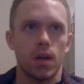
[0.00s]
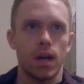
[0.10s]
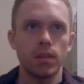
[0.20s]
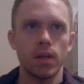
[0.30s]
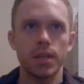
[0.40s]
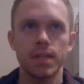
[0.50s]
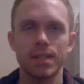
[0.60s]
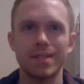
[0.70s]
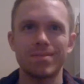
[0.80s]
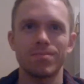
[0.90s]
I
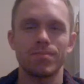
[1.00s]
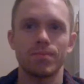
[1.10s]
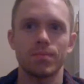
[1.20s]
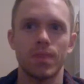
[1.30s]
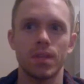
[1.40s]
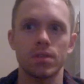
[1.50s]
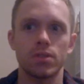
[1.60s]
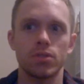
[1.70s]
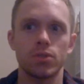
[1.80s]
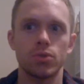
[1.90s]
liken
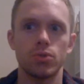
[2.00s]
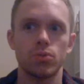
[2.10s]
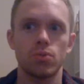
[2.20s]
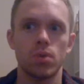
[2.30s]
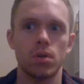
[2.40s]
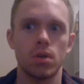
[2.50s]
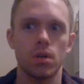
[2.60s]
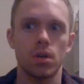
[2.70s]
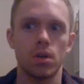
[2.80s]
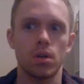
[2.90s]
this to
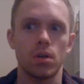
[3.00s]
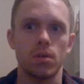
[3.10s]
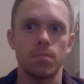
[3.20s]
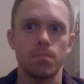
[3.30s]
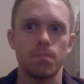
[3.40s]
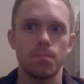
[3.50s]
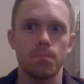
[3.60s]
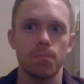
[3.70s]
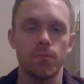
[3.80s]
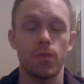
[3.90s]

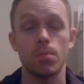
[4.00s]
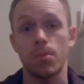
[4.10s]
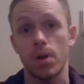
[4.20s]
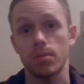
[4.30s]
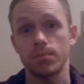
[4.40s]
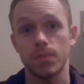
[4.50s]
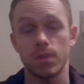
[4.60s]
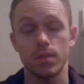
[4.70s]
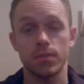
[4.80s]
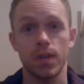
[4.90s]
football.
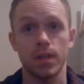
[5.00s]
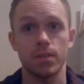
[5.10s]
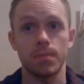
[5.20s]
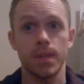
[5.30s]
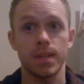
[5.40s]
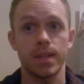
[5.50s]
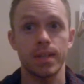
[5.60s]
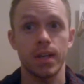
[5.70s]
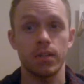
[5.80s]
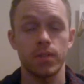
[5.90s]
If I could make any
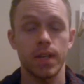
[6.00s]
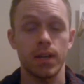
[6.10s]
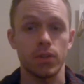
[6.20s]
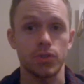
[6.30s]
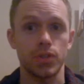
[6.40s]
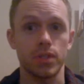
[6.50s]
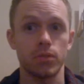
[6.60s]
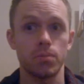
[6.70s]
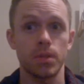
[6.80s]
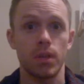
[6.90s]
kind of analogy,
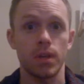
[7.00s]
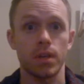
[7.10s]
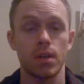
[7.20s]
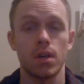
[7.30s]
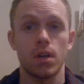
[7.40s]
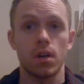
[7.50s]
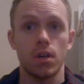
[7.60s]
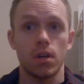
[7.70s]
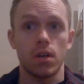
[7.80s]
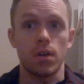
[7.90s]
it would be like
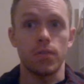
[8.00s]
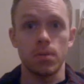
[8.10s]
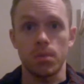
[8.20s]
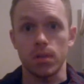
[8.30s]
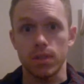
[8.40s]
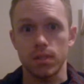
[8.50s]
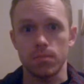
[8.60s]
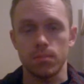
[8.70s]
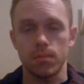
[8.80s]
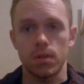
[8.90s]
a football
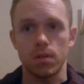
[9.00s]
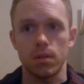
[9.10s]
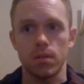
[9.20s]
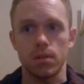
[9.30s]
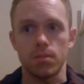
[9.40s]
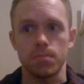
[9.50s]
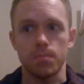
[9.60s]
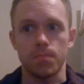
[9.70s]
team. I